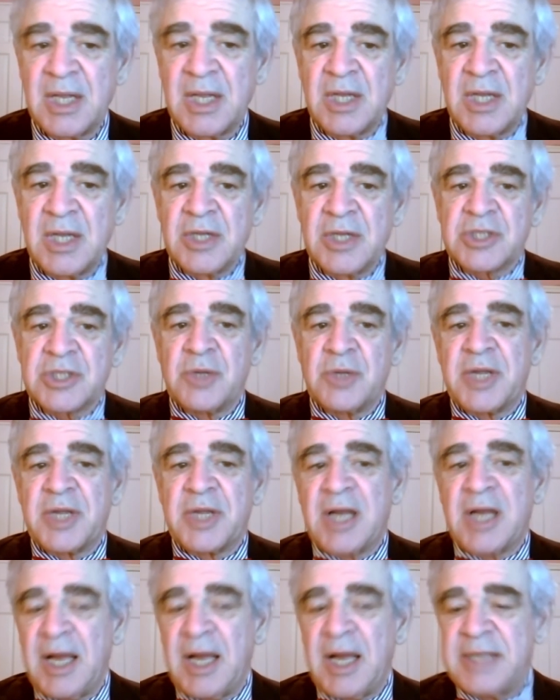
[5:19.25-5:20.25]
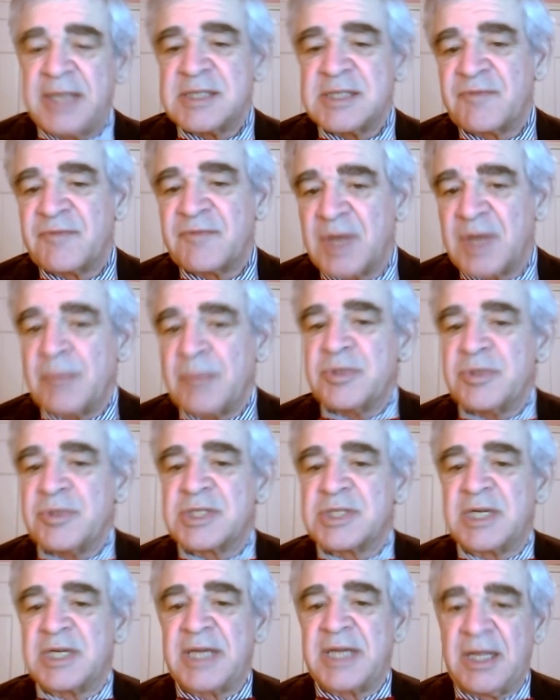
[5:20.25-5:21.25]
So the kinds of numbers
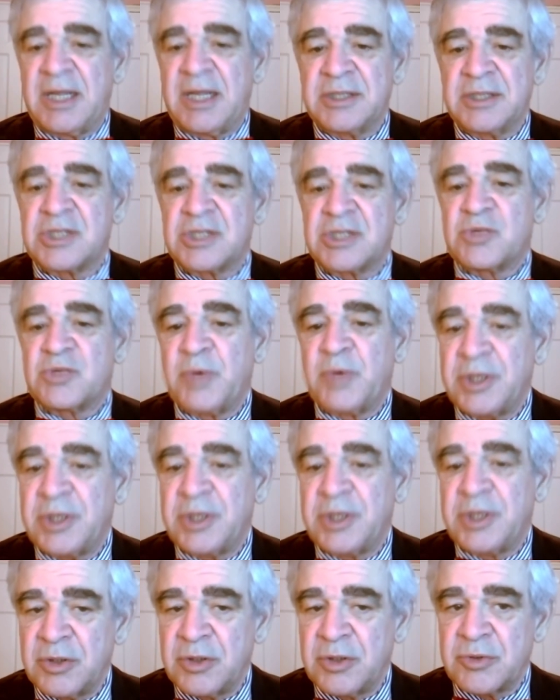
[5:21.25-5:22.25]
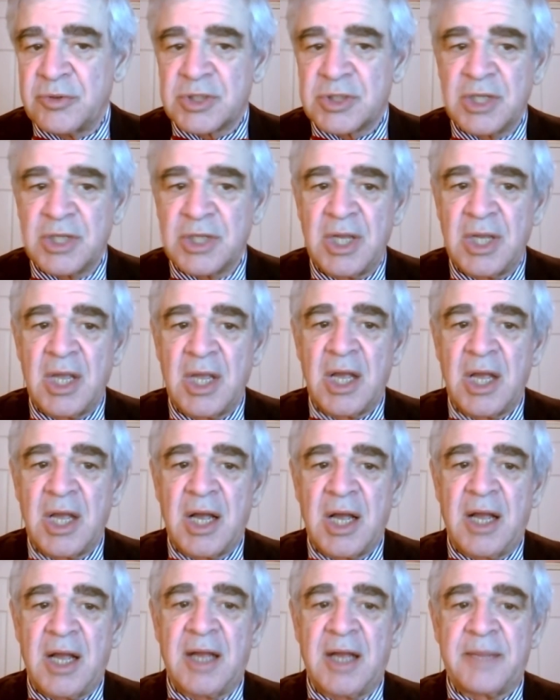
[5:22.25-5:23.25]
and analysis we used,
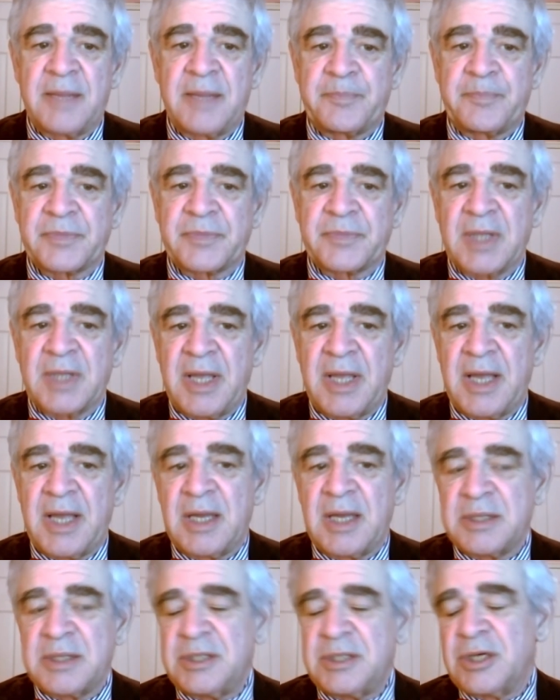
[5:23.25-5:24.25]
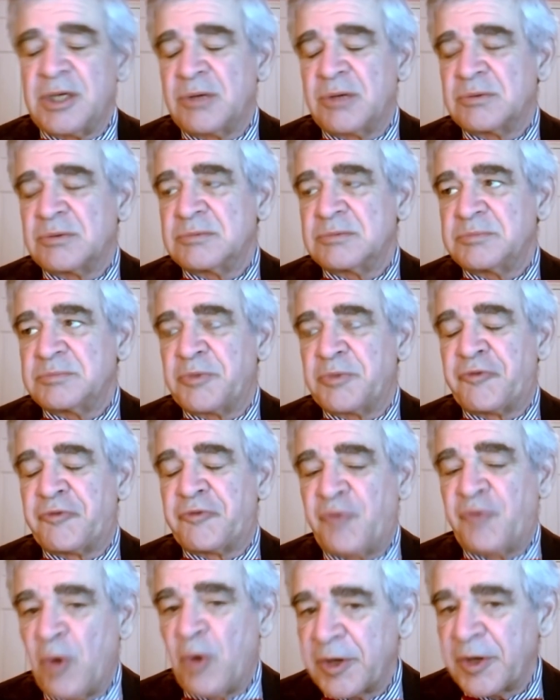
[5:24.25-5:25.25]
uh, uh, you know,
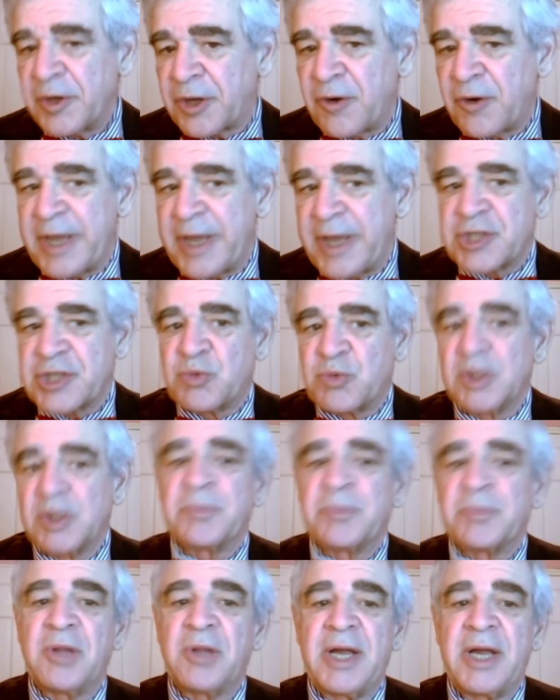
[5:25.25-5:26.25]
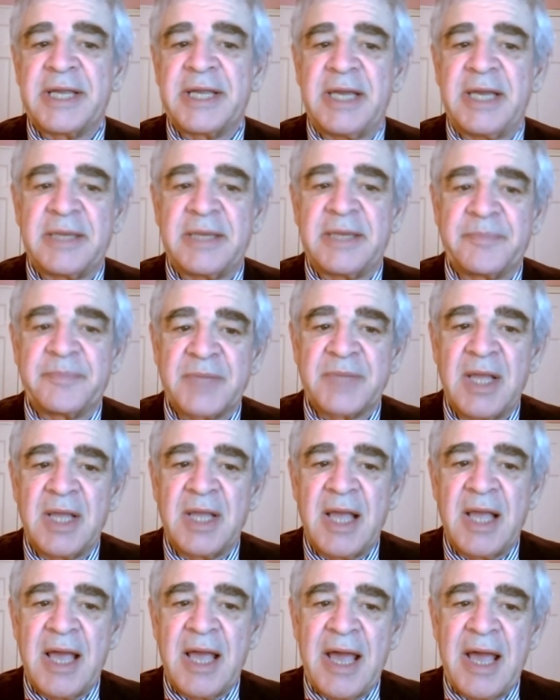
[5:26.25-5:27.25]
before the crash will apply again.
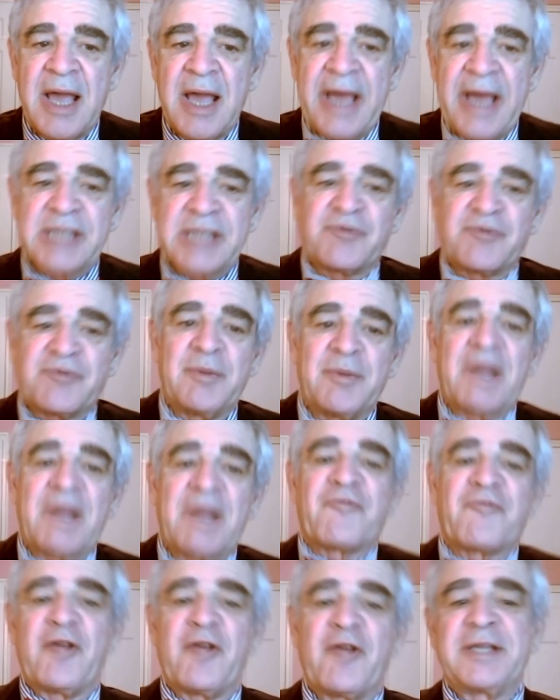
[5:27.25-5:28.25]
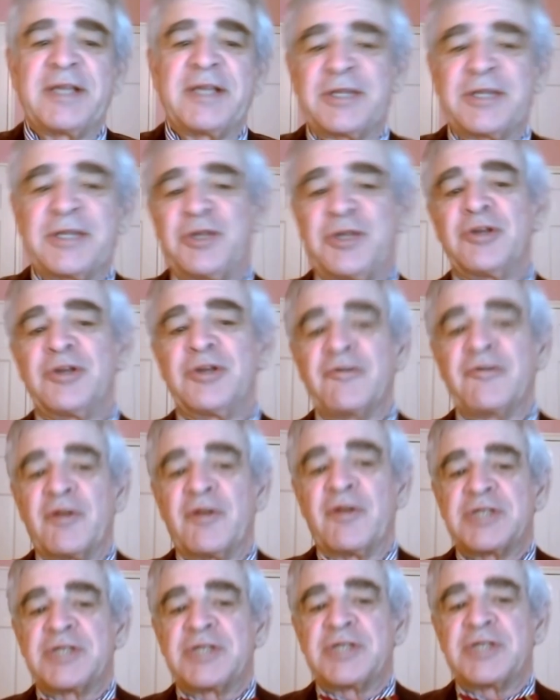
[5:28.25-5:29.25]
As for my friend at the
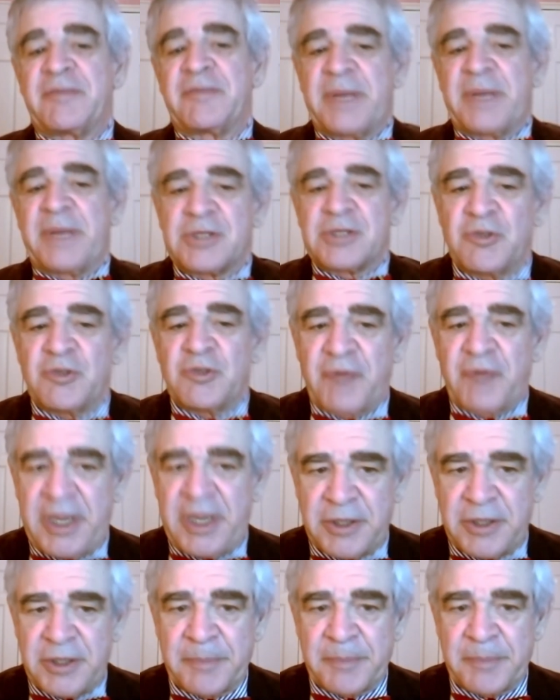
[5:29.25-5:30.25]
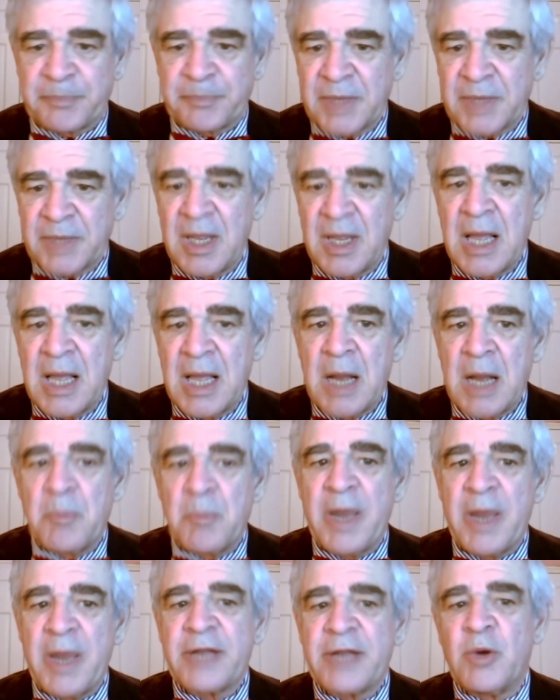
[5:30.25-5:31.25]
University of Pennsylvania,
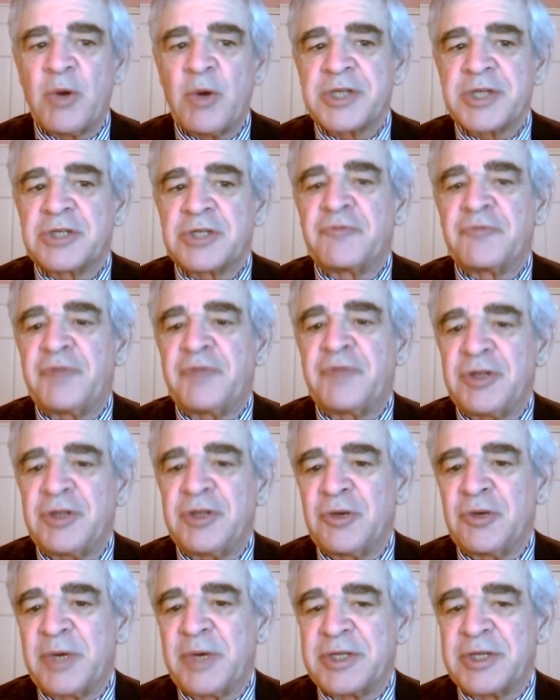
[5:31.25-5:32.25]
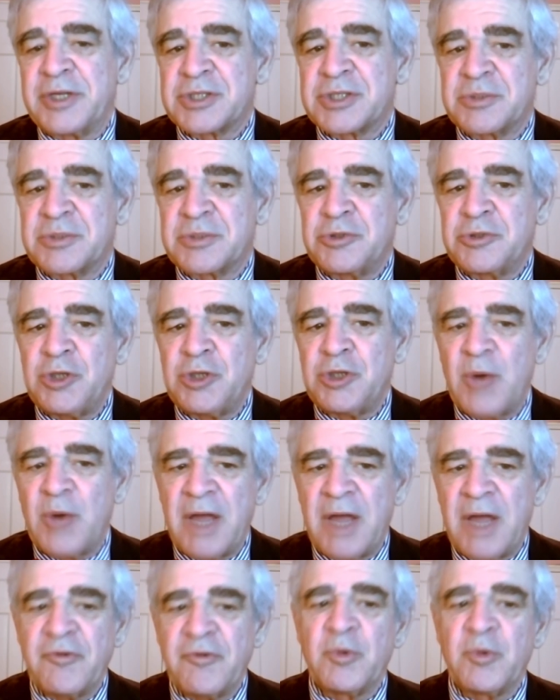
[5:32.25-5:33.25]
my question for you is Do you
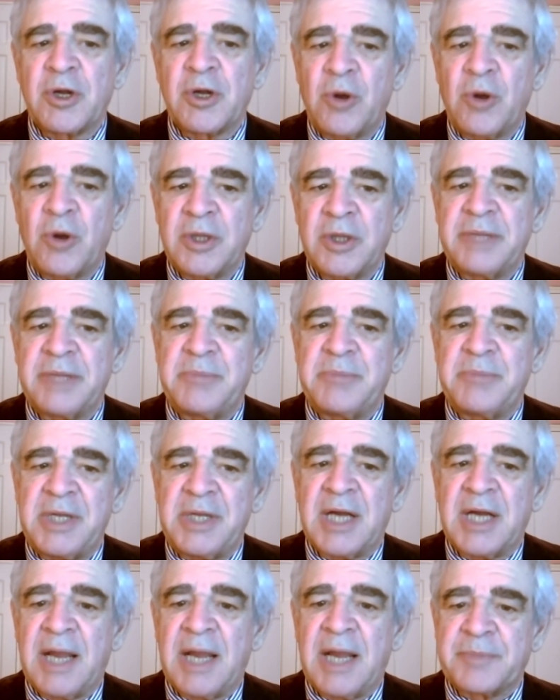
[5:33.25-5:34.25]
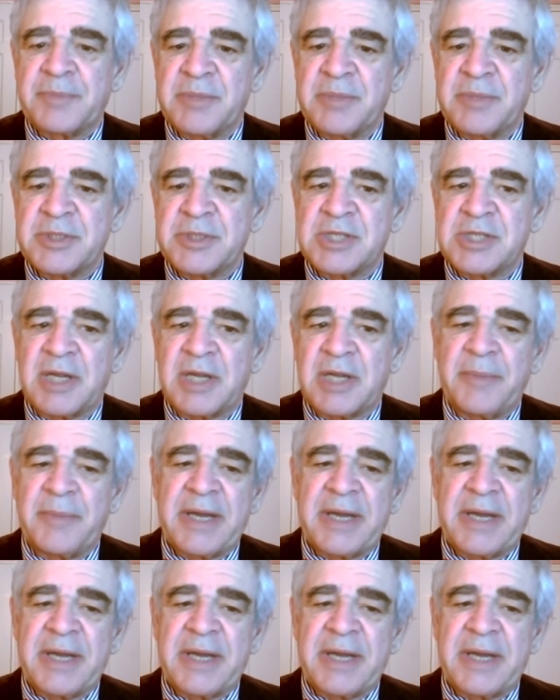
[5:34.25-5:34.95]
ever recall him being optimistic about